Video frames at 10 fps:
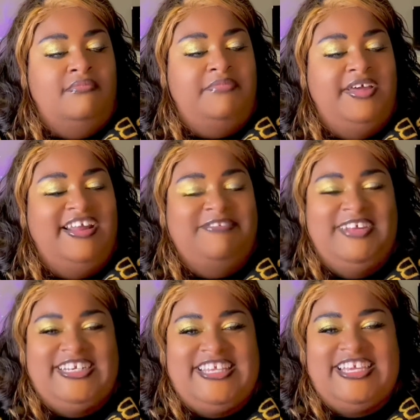But I mean,
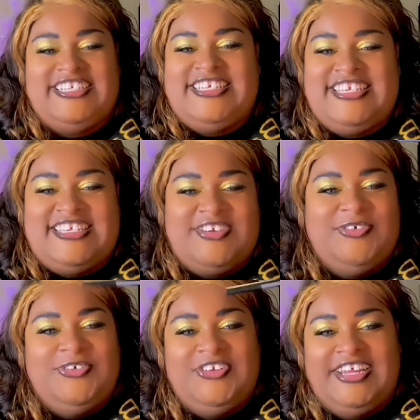I think it's just cool.